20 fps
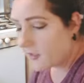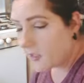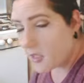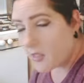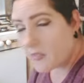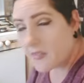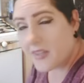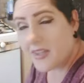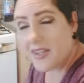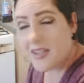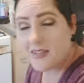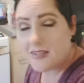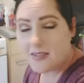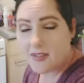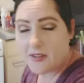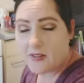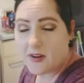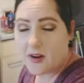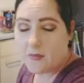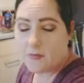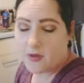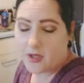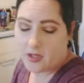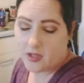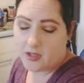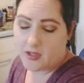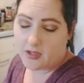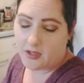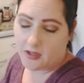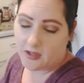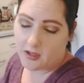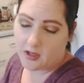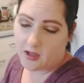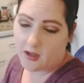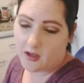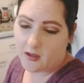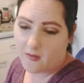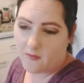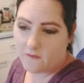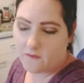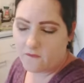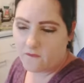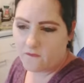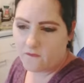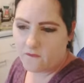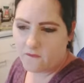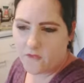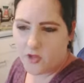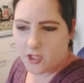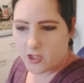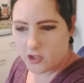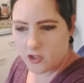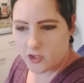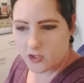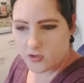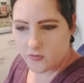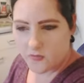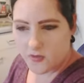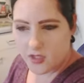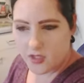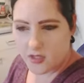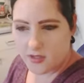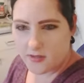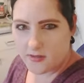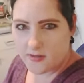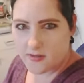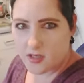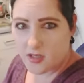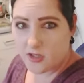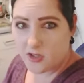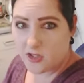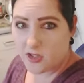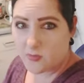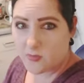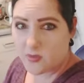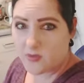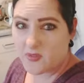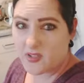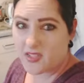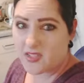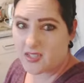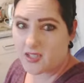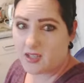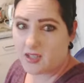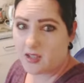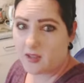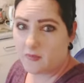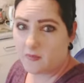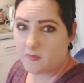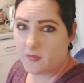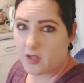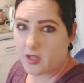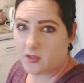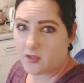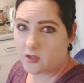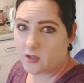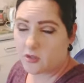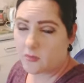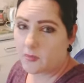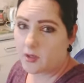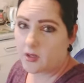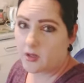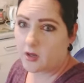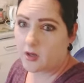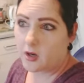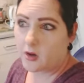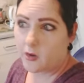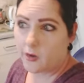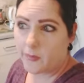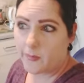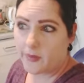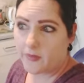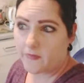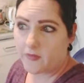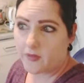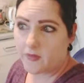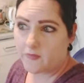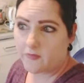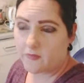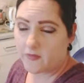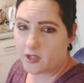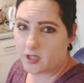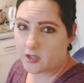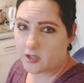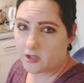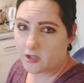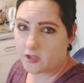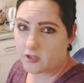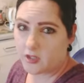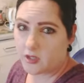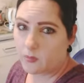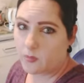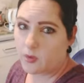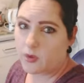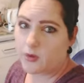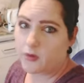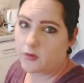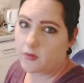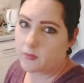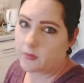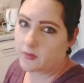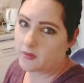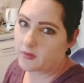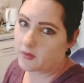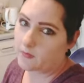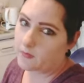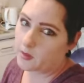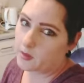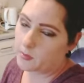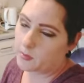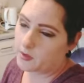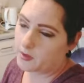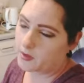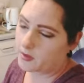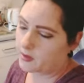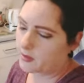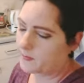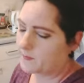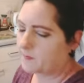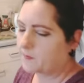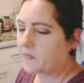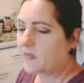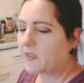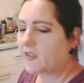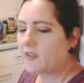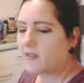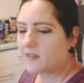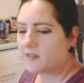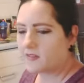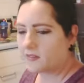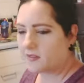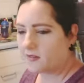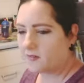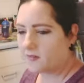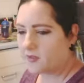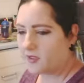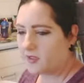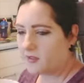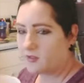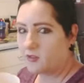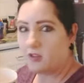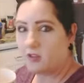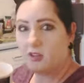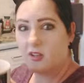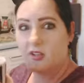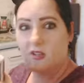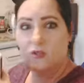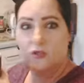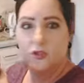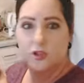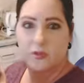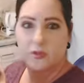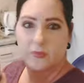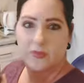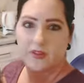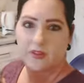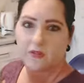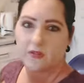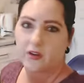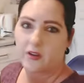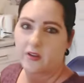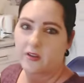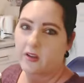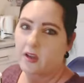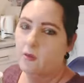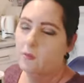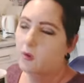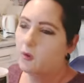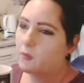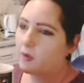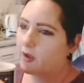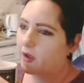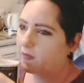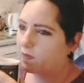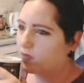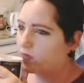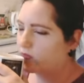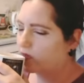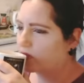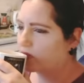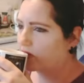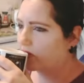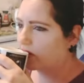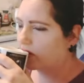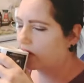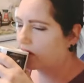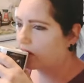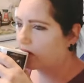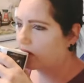The kids are having fish fingers and chips for tea and veg, and I'm having fish, and my husband's having a burger. So yes, you'd enjoy me to find out what we're having for tea.